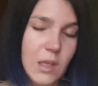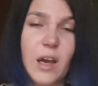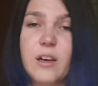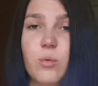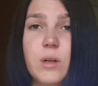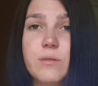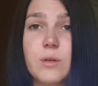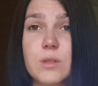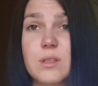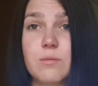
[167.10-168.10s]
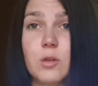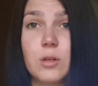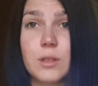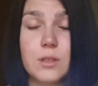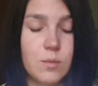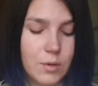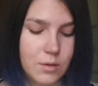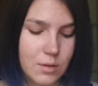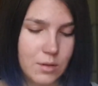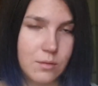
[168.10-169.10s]
Either one of those is glorious, to be
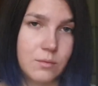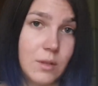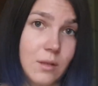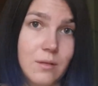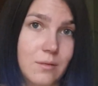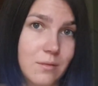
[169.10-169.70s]
honest with me.